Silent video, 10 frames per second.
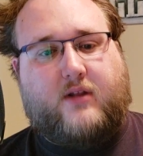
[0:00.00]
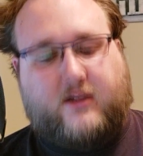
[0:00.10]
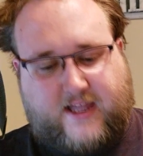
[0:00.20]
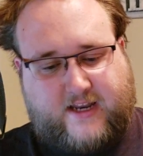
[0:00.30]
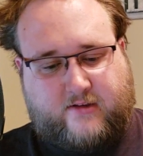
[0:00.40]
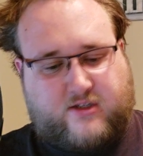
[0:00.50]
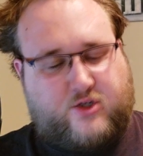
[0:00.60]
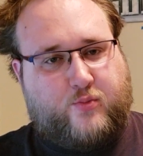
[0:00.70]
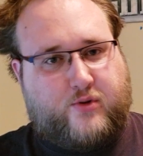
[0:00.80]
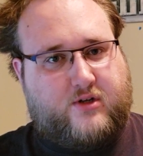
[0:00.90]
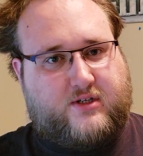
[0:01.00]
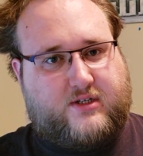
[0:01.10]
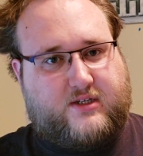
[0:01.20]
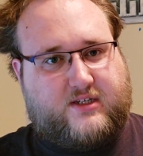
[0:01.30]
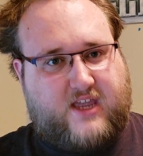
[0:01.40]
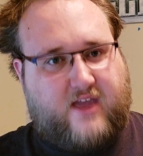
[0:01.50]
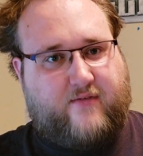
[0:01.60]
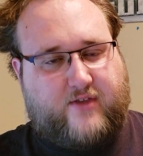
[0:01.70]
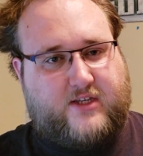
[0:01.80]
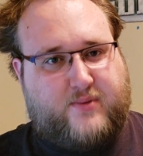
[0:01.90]
letting the supers
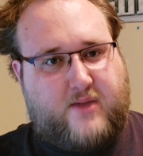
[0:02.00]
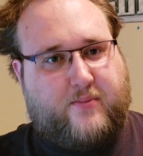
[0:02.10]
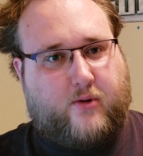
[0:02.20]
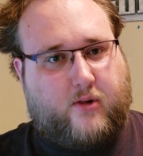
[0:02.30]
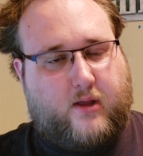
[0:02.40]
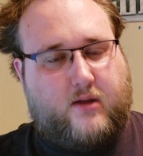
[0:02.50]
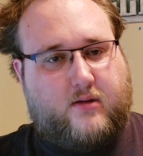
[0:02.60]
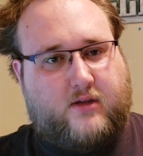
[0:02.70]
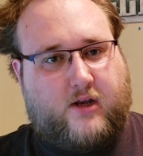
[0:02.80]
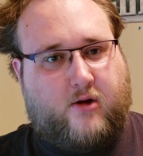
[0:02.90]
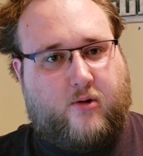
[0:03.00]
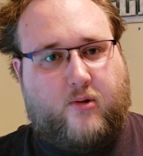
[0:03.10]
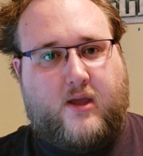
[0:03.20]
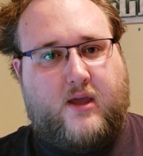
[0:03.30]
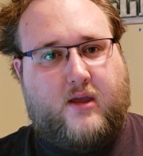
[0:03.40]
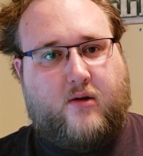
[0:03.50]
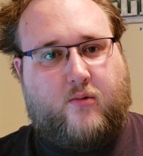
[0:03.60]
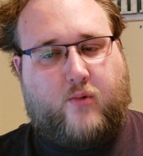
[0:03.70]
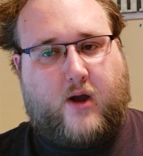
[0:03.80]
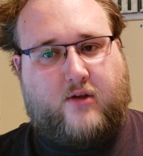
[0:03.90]
save these people,
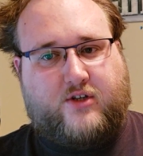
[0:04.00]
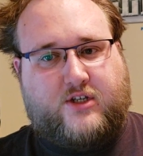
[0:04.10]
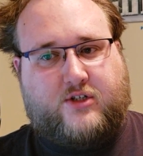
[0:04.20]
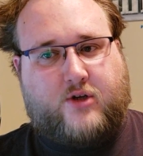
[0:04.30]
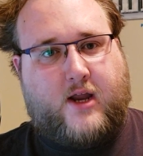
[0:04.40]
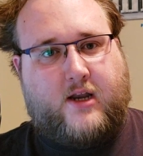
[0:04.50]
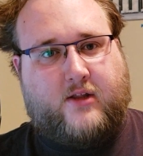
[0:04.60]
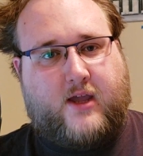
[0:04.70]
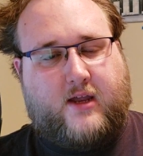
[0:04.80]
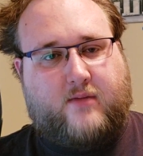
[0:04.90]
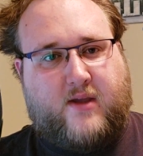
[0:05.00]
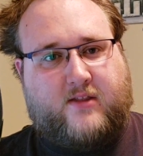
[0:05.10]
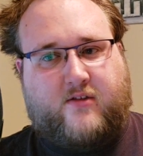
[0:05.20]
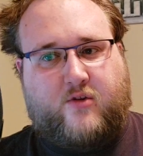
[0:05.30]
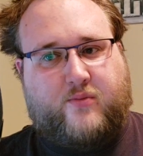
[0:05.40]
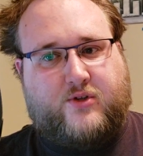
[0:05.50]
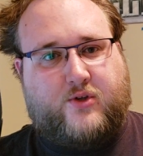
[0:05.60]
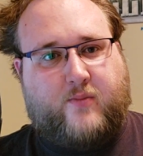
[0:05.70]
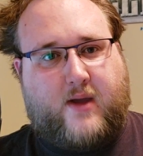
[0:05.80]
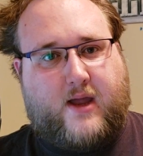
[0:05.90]
while she's trying to, like, make the supers
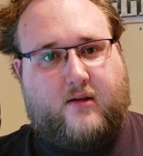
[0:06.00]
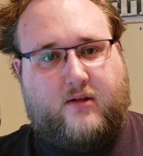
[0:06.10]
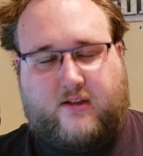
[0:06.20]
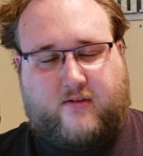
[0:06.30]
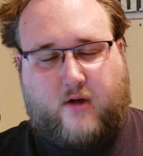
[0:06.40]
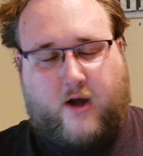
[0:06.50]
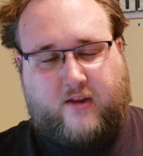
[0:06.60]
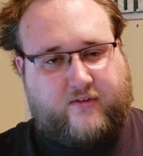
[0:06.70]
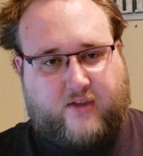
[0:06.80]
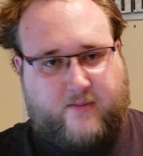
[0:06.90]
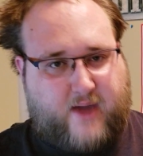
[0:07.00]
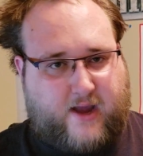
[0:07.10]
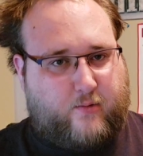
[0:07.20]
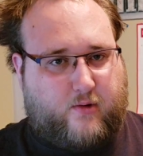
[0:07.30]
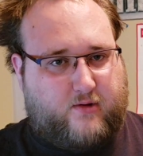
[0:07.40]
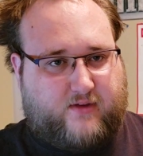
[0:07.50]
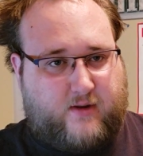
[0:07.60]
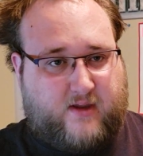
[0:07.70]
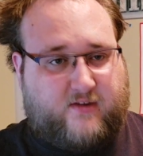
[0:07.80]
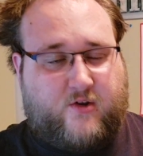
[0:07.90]
look bad. It's honestly backwards, and it
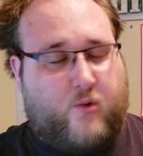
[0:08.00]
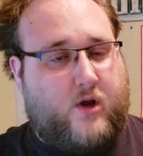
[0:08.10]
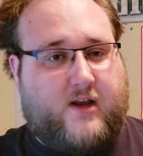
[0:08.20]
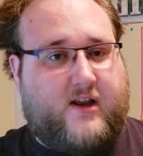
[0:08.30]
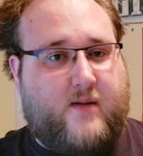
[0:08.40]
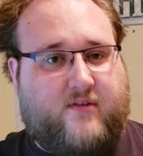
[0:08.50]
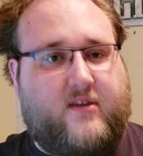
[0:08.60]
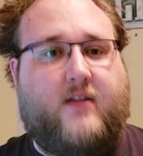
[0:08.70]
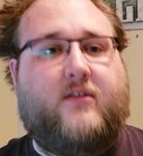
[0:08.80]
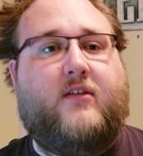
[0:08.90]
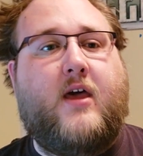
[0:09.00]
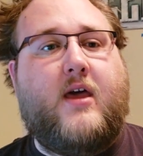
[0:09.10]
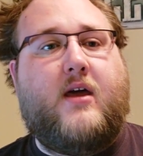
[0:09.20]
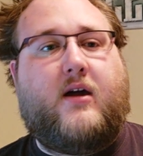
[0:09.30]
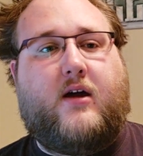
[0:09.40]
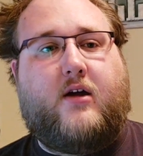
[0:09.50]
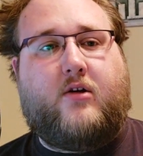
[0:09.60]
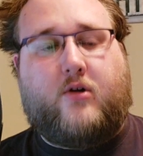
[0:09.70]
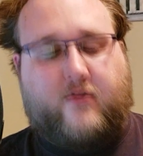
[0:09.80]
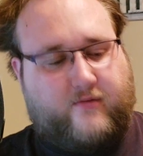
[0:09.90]
makes no goddamn sense.
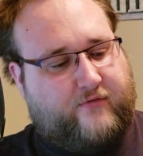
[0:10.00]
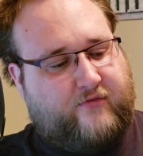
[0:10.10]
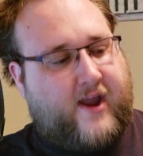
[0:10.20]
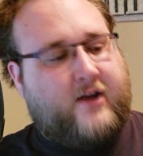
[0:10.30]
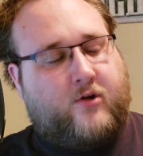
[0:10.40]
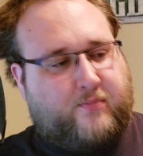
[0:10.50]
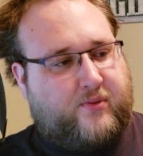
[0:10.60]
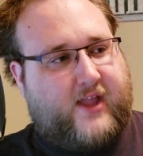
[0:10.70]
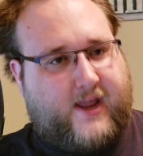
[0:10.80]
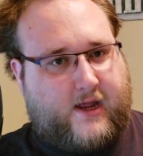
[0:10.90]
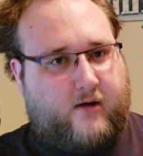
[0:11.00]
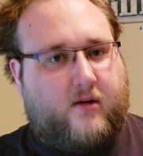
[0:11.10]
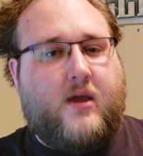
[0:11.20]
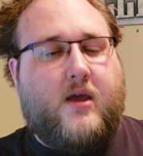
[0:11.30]
Her final plan